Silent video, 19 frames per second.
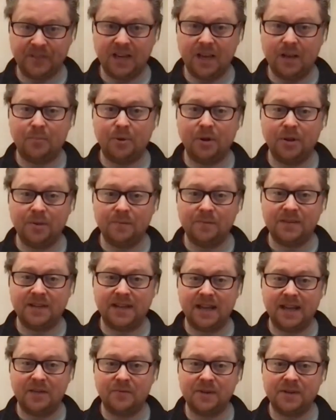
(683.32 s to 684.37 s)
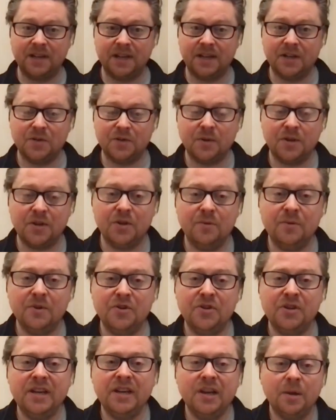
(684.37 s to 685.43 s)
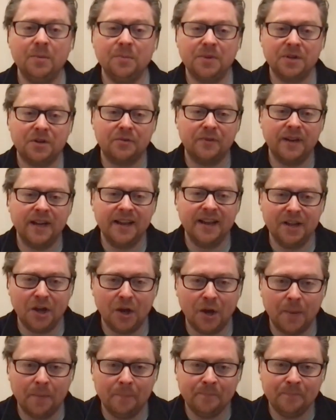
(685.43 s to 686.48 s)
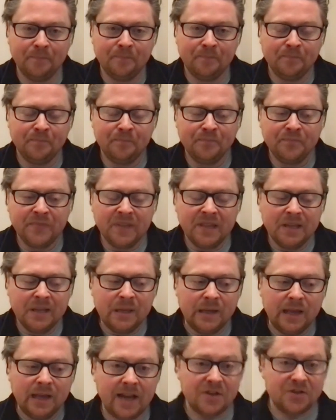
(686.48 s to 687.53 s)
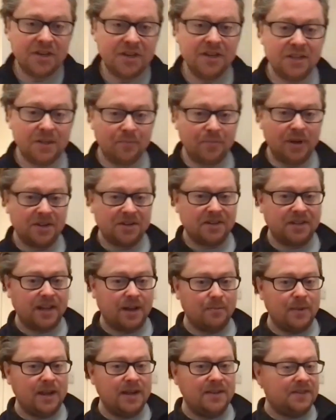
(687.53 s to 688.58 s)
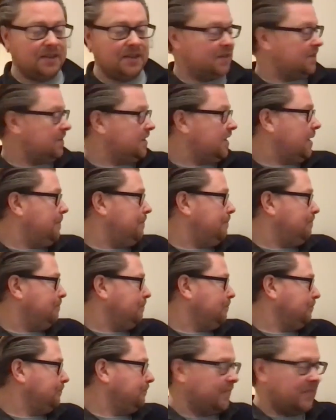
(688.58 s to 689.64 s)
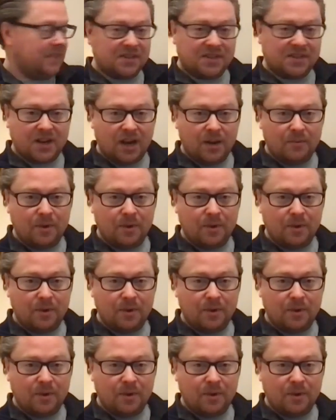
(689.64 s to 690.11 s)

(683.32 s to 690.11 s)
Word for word: uh, put them together into, into a human genome to create her. And she's the person that made this, um, this guy